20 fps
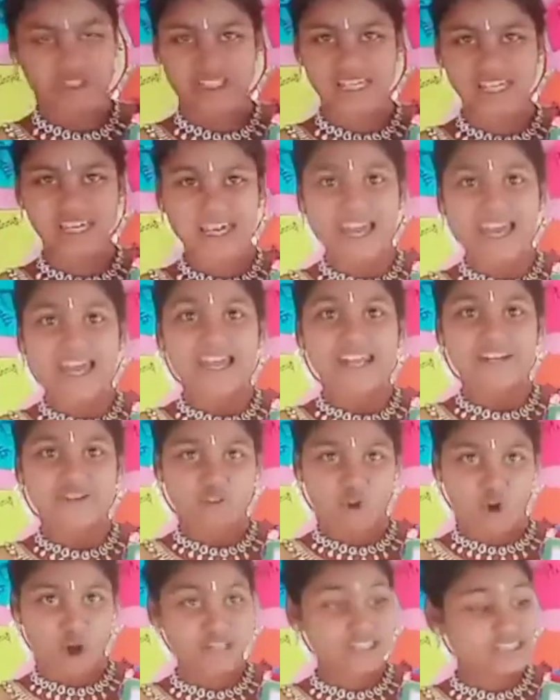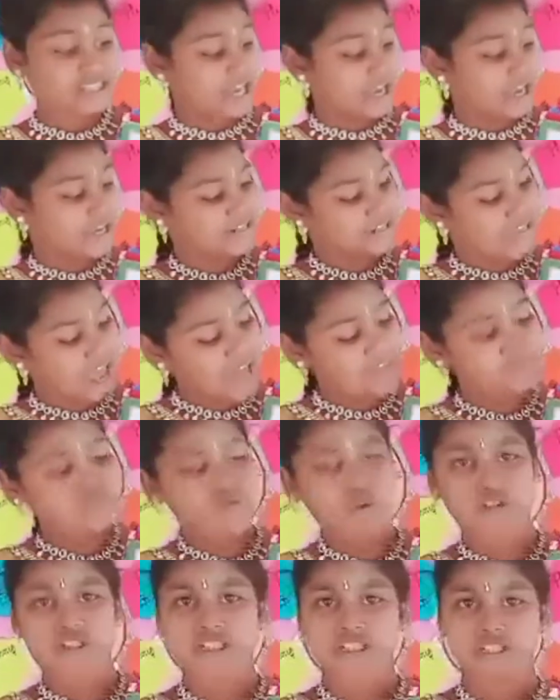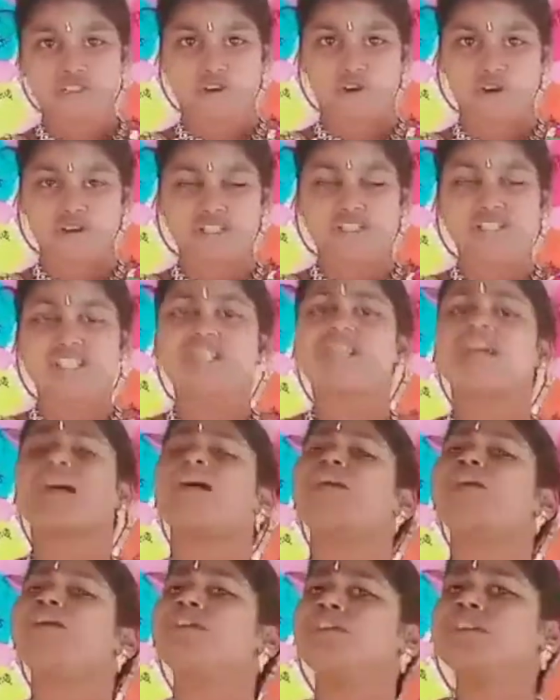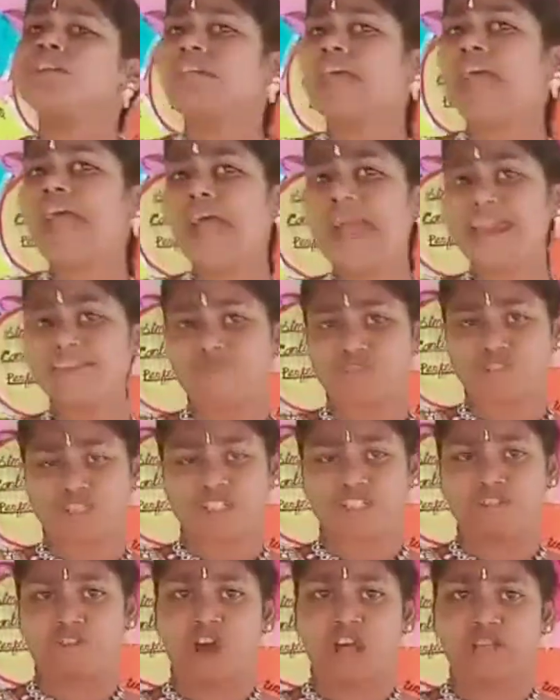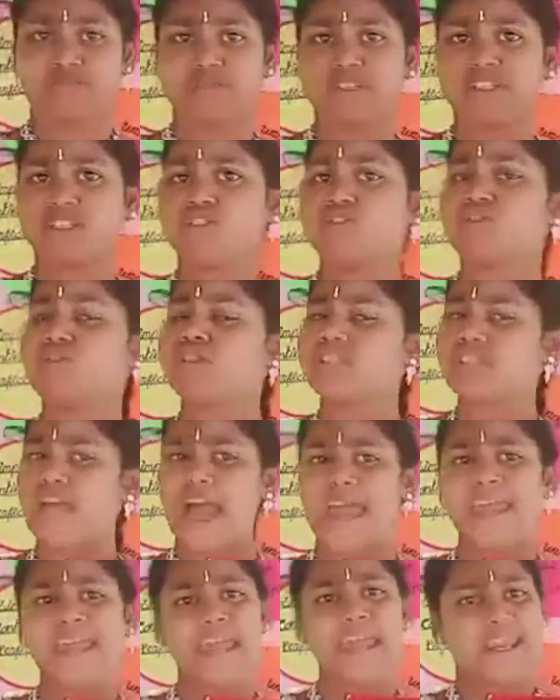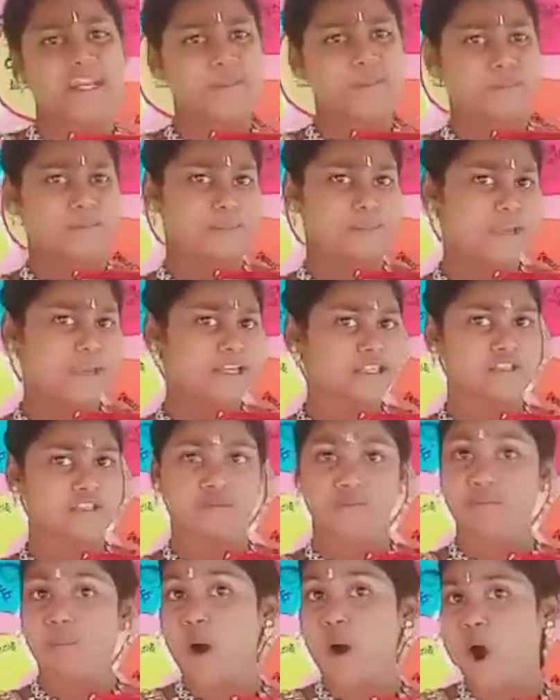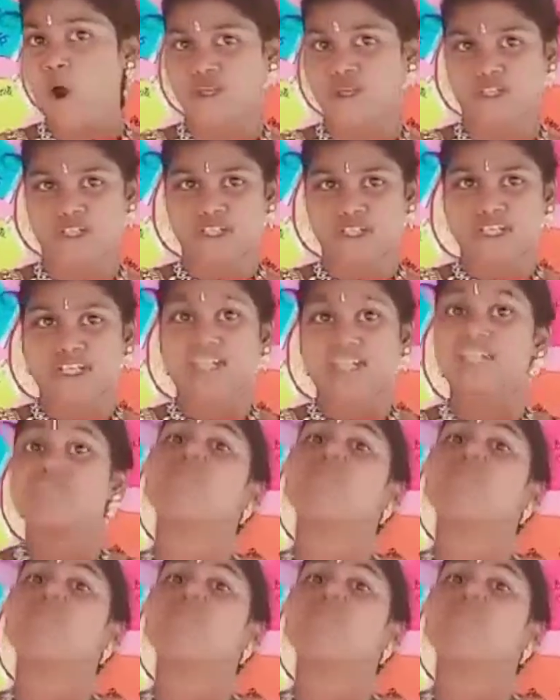knot, and N-O-T, knot. K-N-O-T, knot means to tie any piece of bond in a